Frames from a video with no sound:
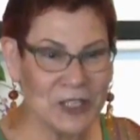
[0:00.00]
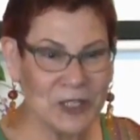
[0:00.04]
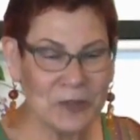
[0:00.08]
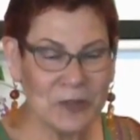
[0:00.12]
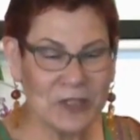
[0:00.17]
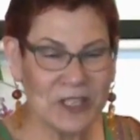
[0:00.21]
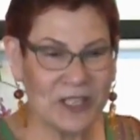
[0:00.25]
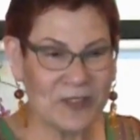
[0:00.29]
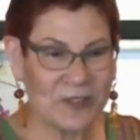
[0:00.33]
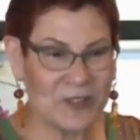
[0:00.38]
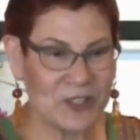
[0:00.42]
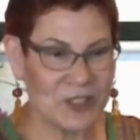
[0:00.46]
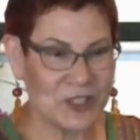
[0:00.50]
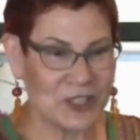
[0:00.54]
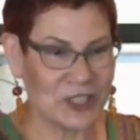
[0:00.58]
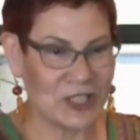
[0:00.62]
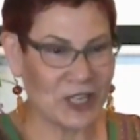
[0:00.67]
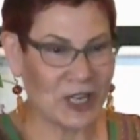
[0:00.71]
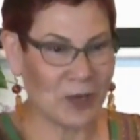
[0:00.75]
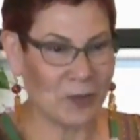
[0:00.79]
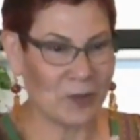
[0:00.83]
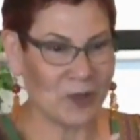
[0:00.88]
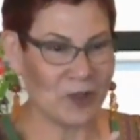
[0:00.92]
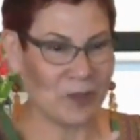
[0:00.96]
You give and
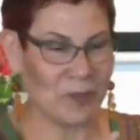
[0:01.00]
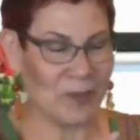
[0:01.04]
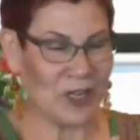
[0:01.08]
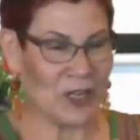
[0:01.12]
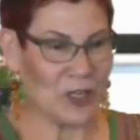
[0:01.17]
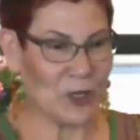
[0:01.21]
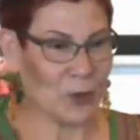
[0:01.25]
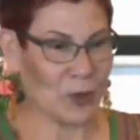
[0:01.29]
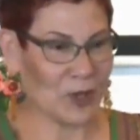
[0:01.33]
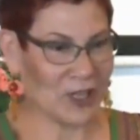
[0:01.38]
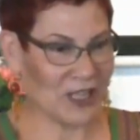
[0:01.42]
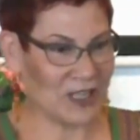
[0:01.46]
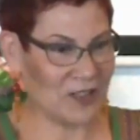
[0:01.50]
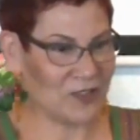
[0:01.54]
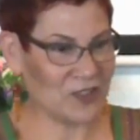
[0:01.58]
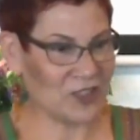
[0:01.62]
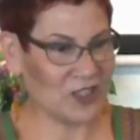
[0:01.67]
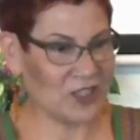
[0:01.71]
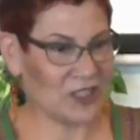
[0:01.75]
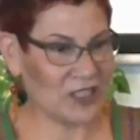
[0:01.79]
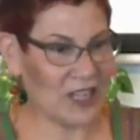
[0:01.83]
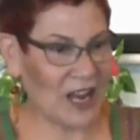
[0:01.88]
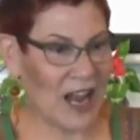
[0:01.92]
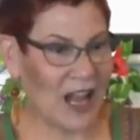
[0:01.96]
share with me your
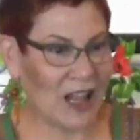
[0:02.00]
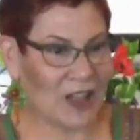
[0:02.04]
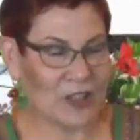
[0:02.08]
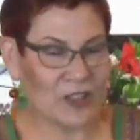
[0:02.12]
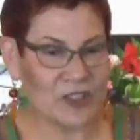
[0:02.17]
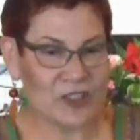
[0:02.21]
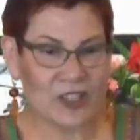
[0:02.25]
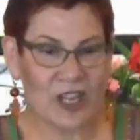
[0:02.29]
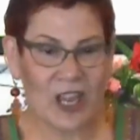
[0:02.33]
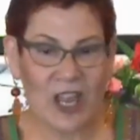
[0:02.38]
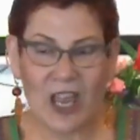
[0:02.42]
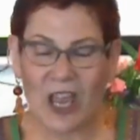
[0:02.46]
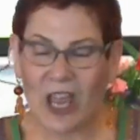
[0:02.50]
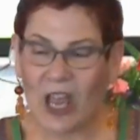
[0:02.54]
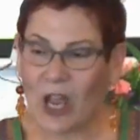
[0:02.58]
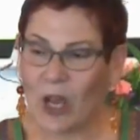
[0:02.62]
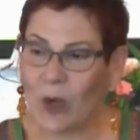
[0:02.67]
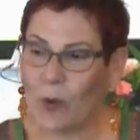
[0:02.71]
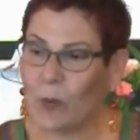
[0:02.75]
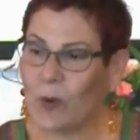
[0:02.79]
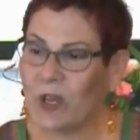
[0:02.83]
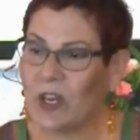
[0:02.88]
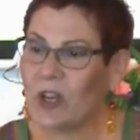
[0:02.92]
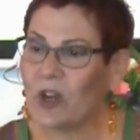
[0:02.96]
gifts and talents.
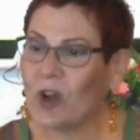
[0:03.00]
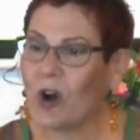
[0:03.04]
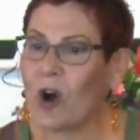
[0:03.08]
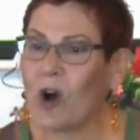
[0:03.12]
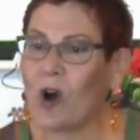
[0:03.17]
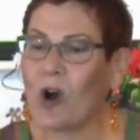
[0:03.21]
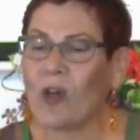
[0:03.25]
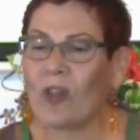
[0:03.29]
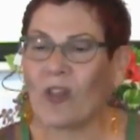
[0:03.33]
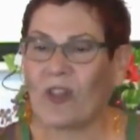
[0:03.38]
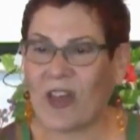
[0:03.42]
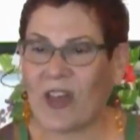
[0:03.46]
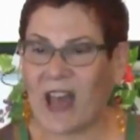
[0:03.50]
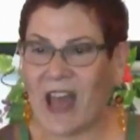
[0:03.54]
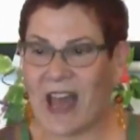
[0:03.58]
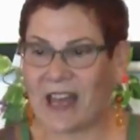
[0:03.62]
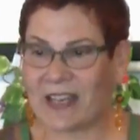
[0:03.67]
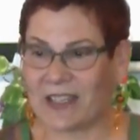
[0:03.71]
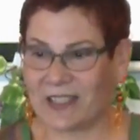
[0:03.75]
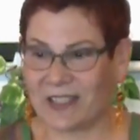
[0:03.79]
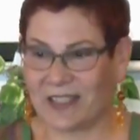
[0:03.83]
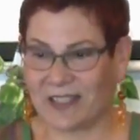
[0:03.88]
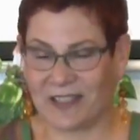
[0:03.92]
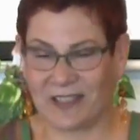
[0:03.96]
And we call
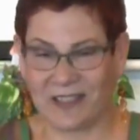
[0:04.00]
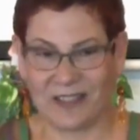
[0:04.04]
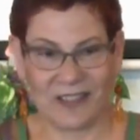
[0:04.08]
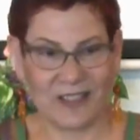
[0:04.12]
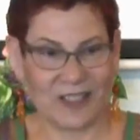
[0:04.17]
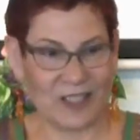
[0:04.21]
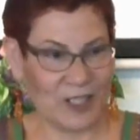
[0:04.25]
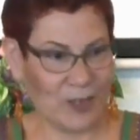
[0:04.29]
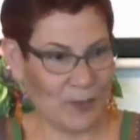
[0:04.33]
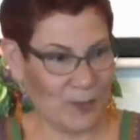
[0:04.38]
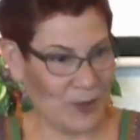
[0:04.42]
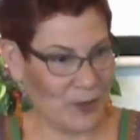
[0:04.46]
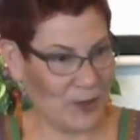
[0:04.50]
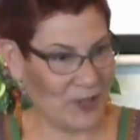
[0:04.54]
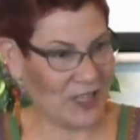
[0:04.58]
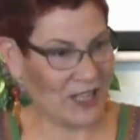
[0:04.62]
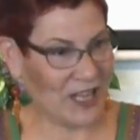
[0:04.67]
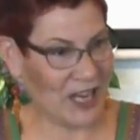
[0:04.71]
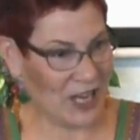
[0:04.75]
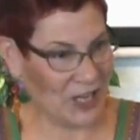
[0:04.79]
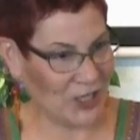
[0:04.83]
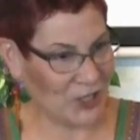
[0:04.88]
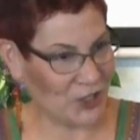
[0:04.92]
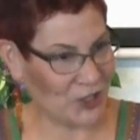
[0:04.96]
that
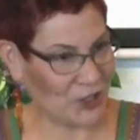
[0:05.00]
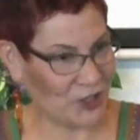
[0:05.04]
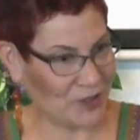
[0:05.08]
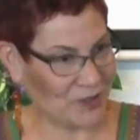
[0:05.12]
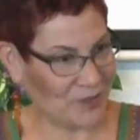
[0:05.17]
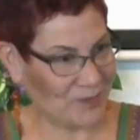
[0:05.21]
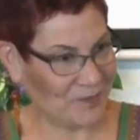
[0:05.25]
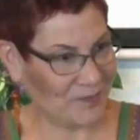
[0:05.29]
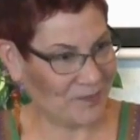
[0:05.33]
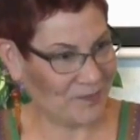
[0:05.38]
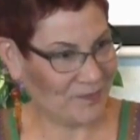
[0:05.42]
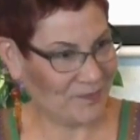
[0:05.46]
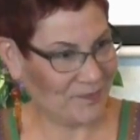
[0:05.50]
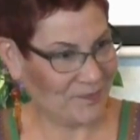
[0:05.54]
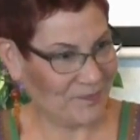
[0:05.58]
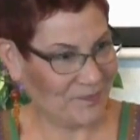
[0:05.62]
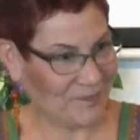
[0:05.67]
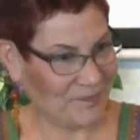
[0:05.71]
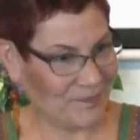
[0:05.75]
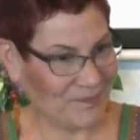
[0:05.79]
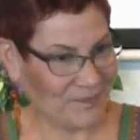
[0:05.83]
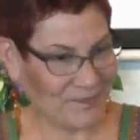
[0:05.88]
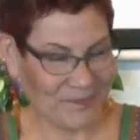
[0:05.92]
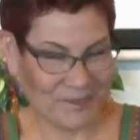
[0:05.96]
communication.
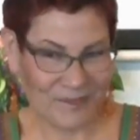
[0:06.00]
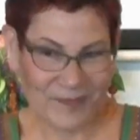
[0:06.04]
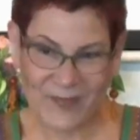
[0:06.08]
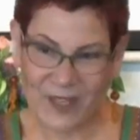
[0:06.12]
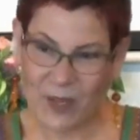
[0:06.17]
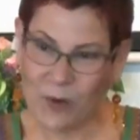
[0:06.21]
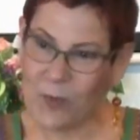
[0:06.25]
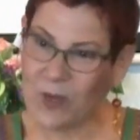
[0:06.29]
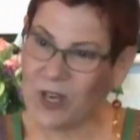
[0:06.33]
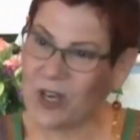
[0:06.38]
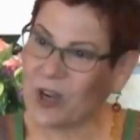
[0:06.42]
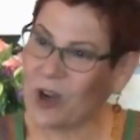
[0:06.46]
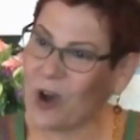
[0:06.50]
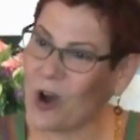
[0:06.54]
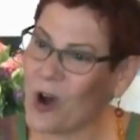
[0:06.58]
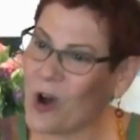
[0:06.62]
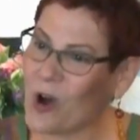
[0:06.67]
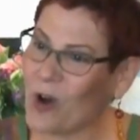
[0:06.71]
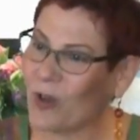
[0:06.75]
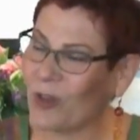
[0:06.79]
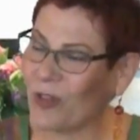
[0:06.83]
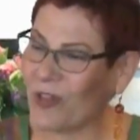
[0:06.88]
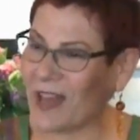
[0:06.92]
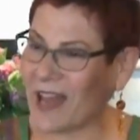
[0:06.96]
We
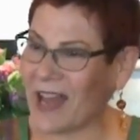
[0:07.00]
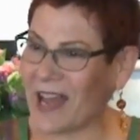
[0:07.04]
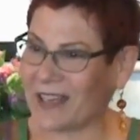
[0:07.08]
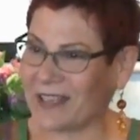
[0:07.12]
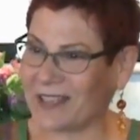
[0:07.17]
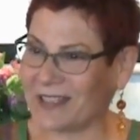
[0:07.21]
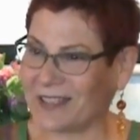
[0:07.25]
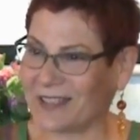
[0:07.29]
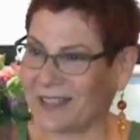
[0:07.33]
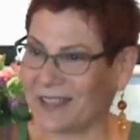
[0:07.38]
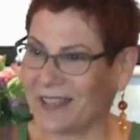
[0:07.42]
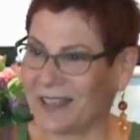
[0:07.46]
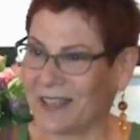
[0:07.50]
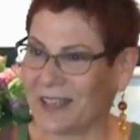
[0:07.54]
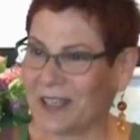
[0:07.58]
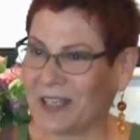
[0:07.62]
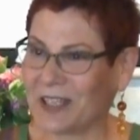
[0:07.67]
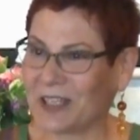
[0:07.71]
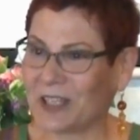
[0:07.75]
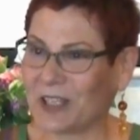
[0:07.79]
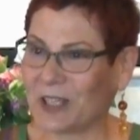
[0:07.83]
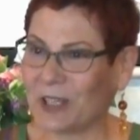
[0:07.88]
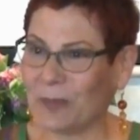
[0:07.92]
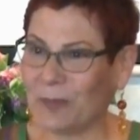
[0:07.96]
call that
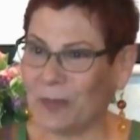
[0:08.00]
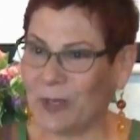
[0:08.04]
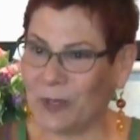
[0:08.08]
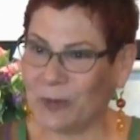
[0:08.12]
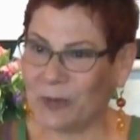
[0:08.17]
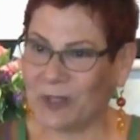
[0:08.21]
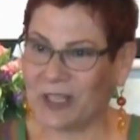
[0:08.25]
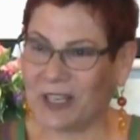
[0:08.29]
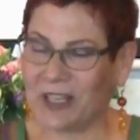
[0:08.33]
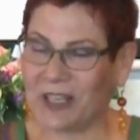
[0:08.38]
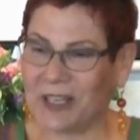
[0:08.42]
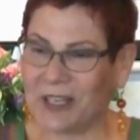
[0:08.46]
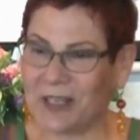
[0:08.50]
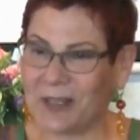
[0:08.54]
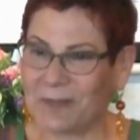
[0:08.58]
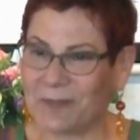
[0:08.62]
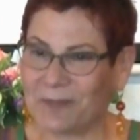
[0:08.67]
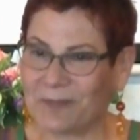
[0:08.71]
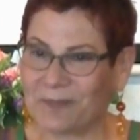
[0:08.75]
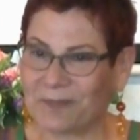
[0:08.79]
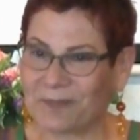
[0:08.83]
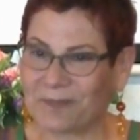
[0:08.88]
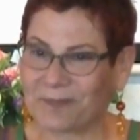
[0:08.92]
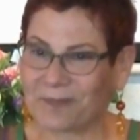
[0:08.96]
community.
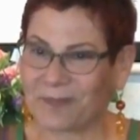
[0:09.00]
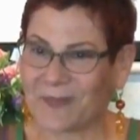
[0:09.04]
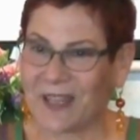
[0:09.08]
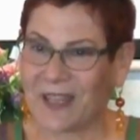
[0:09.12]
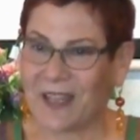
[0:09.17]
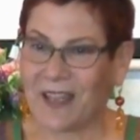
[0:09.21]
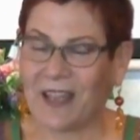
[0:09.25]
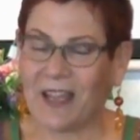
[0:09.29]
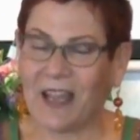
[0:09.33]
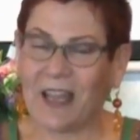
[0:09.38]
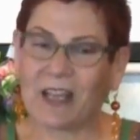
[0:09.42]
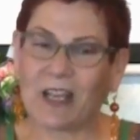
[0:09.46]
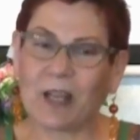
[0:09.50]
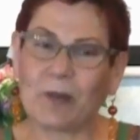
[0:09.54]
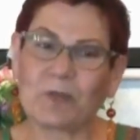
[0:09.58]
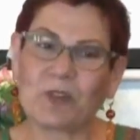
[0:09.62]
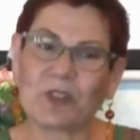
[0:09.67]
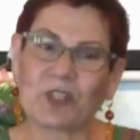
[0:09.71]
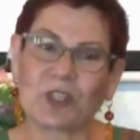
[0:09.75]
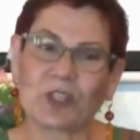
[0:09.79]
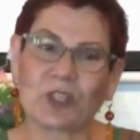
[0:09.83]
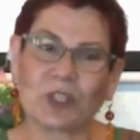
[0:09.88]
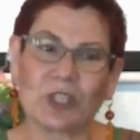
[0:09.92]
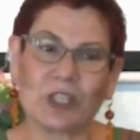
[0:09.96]
And I'm
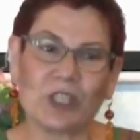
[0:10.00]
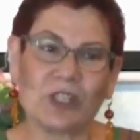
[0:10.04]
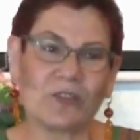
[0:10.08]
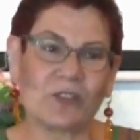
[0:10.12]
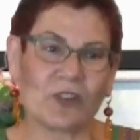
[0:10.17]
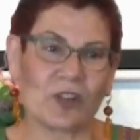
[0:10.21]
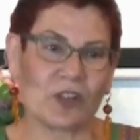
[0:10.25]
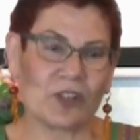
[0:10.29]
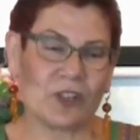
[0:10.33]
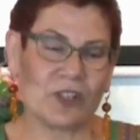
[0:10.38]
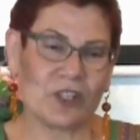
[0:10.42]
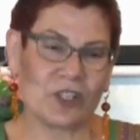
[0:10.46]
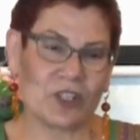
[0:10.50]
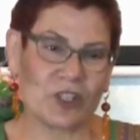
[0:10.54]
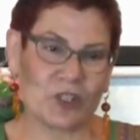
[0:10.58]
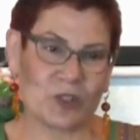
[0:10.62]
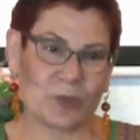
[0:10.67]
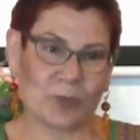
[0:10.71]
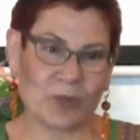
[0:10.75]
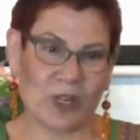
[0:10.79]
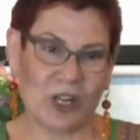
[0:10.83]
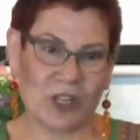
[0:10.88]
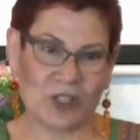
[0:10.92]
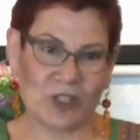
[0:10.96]
sure you've heard the
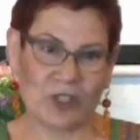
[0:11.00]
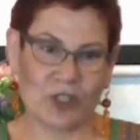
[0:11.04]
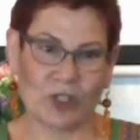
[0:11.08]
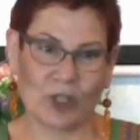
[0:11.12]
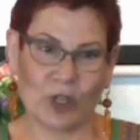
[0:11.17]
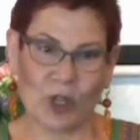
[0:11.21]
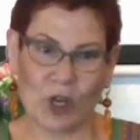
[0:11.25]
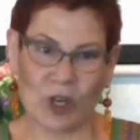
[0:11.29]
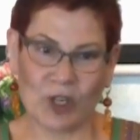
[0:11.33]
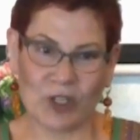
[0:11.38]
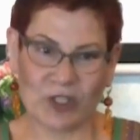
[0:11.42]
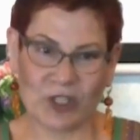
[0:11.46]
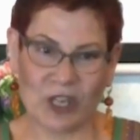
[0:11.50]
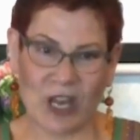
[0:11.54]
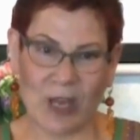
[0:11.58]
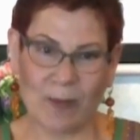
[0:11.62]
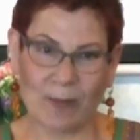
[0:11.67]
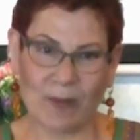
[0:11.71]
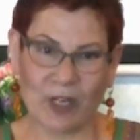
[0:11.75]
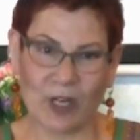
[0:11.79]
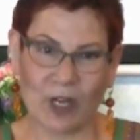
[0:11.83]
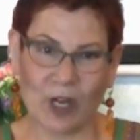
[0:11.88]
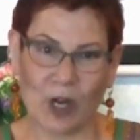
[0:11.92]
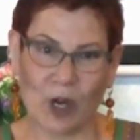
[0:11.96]
expression a long
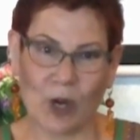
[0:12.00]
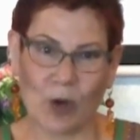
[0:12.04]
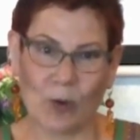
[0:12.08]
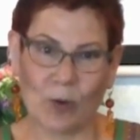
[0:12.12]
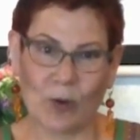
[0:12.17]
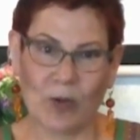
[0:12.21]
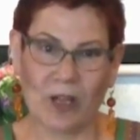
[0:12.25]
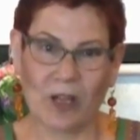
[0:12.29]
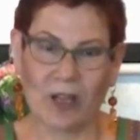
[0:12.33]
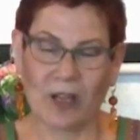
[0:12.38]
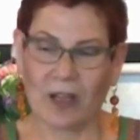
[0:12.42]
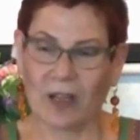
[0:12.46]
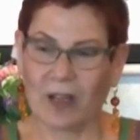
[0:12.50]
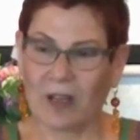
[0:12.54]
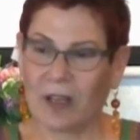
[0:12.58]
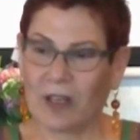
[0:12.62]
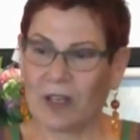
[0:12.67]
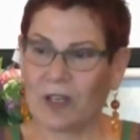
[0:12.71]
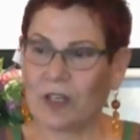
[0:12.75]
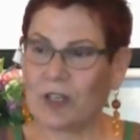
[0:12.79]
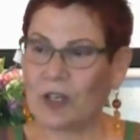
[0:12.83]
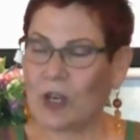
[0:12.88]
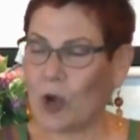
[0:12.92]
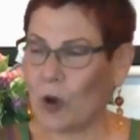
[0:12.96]
time ago
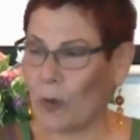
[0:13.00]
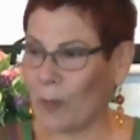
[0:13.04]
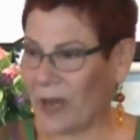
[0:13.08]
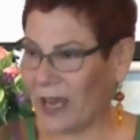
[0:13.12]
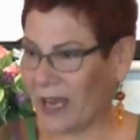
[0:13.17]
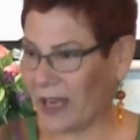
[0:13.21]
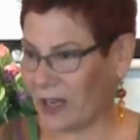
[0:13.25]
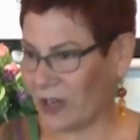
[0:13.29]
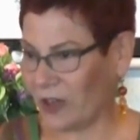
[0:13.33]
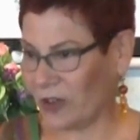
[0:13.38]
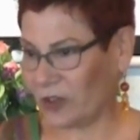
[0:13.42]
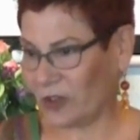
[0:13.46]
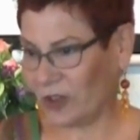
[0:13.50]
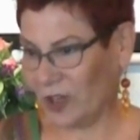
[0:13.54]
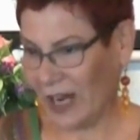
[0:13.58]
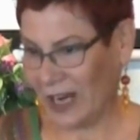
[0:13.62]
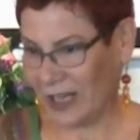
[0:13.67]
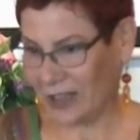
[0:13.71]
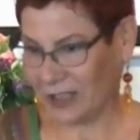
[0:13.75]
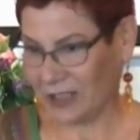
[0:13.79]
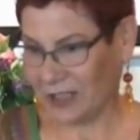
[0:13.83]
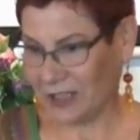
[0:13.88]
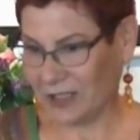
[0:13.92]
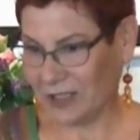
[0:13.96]
no man is an
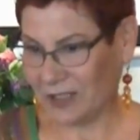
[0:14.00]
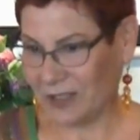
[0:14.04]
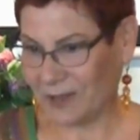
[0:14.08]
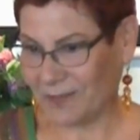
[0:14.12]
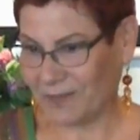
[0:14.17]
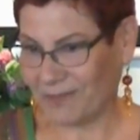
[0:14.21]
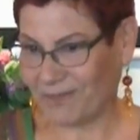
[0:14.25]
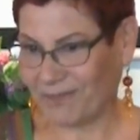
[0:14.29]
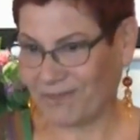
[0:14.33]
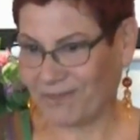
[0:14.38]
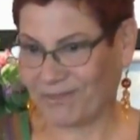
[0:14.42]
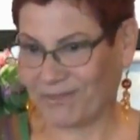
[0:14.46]
island,